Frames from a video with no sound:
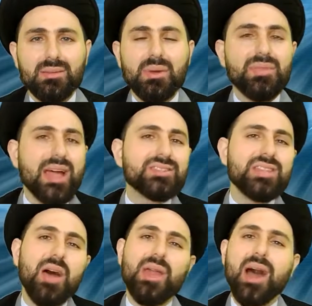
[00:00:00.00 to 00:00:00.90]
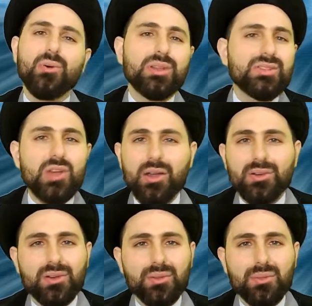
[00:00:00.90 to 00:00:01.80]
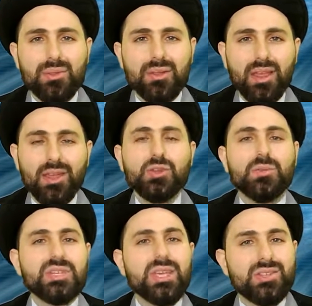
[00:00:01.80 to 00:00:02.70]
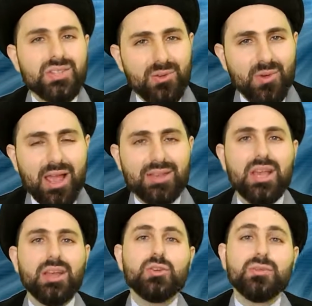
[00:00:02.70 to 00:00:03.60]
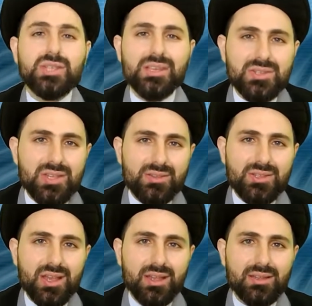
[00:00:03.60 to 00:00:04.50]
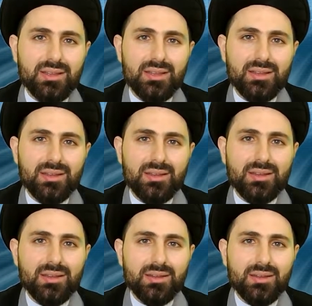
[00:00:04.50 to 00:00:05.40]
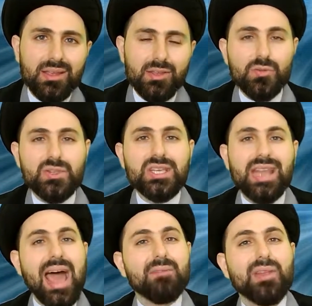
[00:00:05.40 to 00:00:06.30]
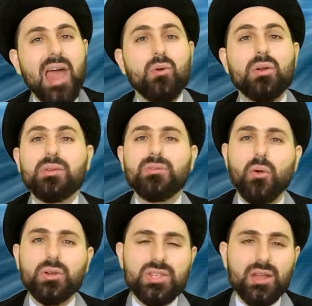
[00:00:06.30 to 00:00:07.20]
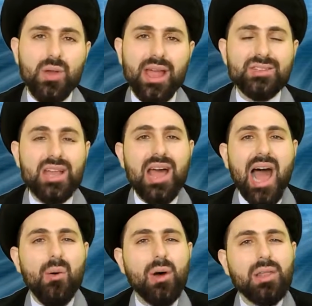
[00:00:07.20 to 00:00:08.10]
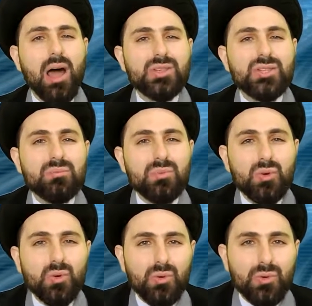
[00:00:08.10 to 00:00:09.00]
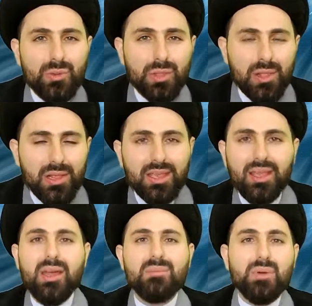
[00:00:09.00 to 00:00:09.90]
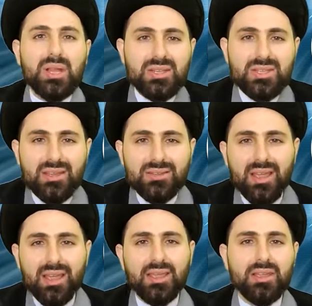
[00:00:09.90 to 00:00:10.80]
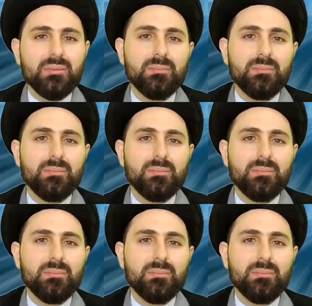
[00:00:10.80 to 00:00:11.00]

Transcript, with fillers: But that's not how it is on earth. You've seen sunrise, you've seen sunset. You've seen half an hour before sunrise how Allah smoothly brings the day.